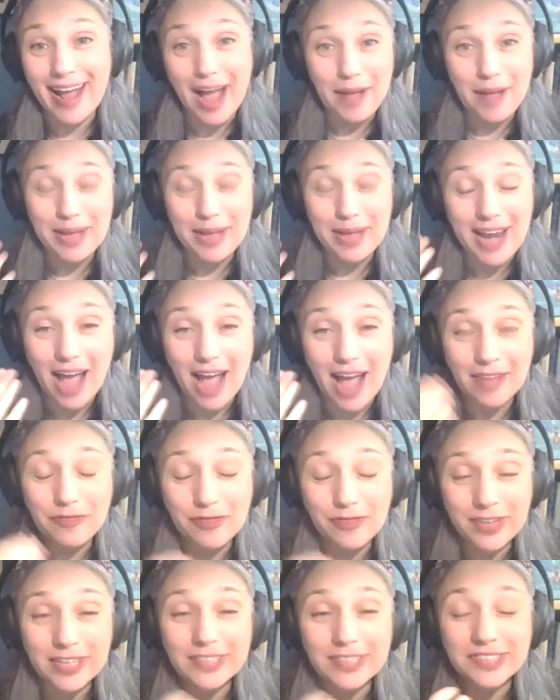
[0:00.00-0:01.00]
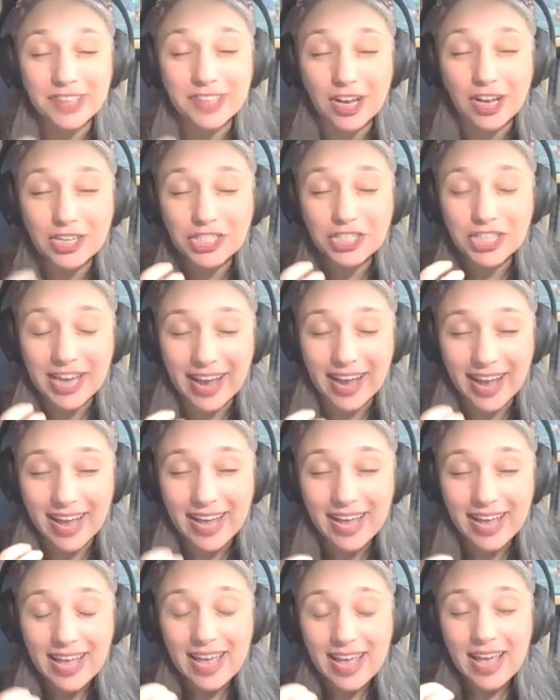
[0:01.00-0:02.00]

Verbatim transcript: I mean, I feel such a